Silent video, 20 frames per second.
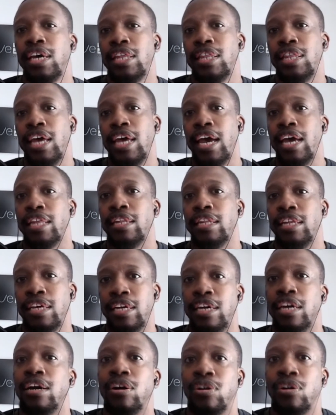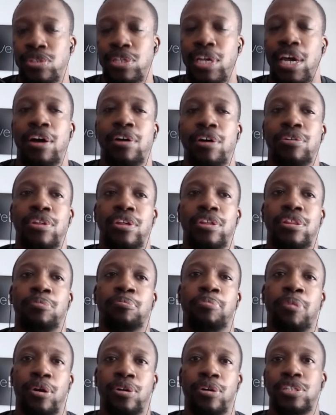that link goes out, the
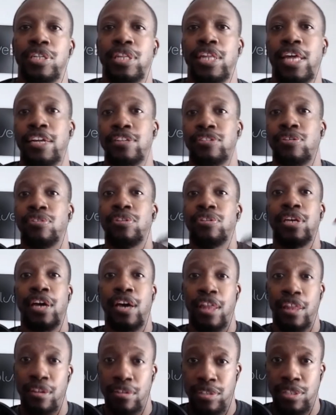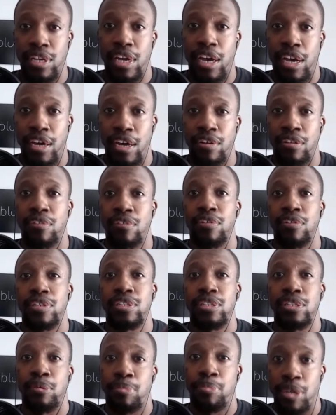person that is on the other side or the
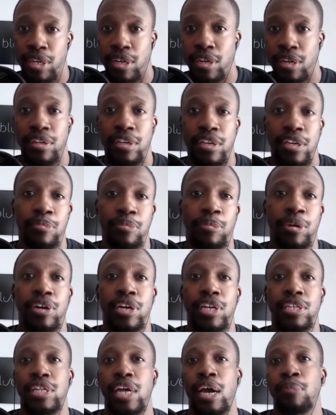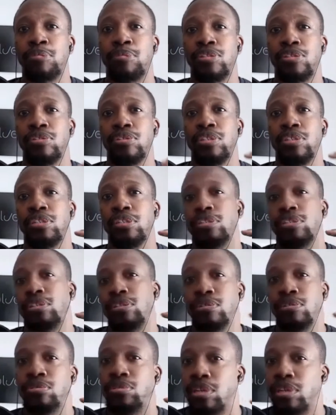recipient of the email gets the opportunity to
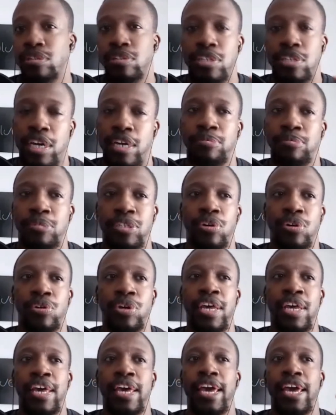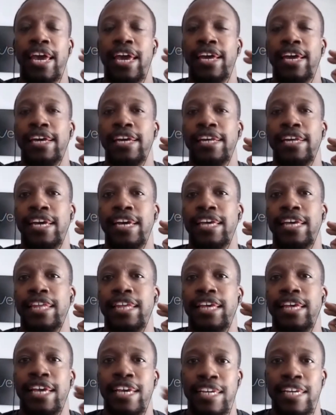choose their time zone, and
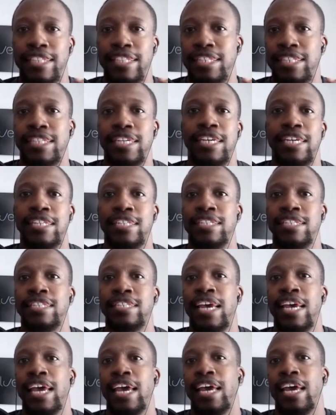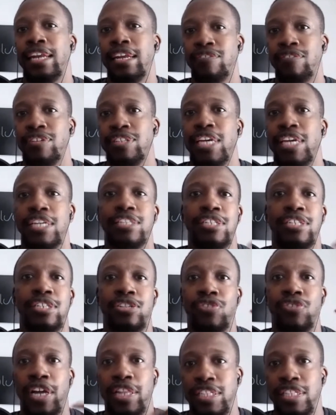it sends an invitation
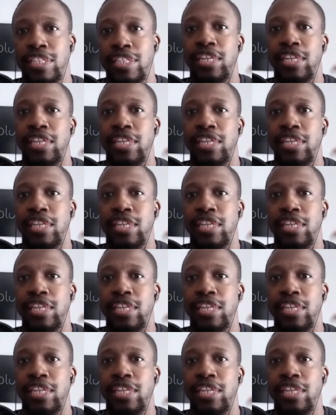directly to